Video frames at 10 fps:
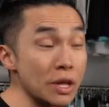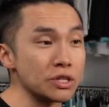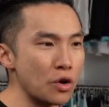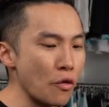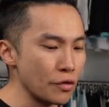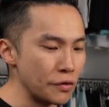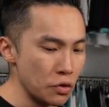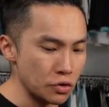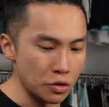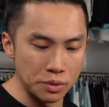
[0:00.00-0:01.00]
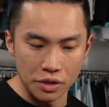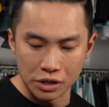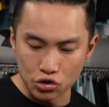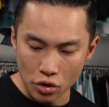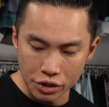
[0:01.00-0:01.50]
that's an overview in terms of the
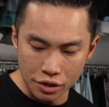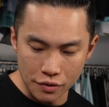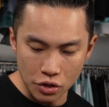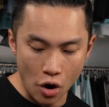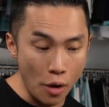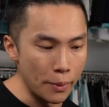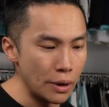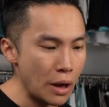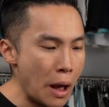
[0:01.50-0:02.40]
construction of this garment.